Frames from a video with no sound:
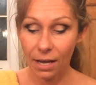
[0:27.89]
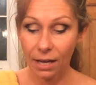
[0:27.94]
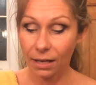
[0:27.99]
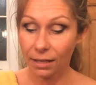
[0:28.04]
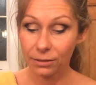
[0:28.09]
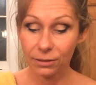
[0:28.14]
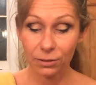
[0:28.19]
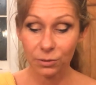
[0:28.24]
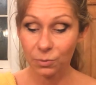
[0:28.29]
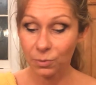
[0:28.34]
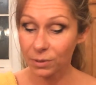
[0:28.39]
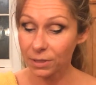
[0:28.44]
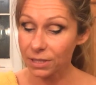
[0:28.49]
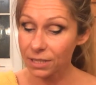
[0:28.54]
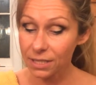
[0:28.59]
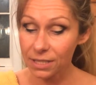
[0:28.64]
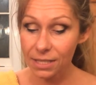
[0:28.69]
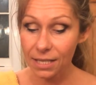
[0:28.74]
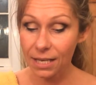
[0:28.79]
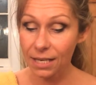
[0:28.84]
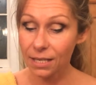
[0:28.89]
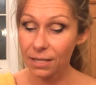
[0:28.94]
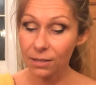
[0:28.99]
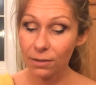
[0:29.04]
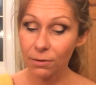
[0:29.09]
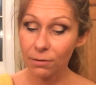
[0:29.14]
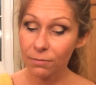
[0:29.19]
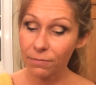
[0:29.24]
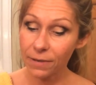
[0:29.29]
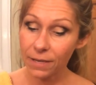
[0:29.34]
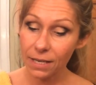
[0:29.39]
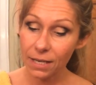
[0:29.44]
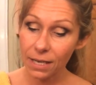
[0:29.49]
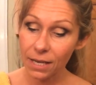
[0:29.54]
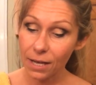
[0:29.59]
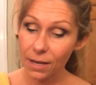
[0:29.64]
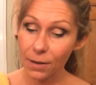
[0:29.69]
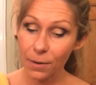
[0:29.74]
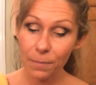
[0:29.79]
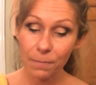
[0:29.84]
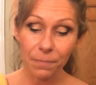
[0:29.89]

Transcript: I just wanted to take a little video.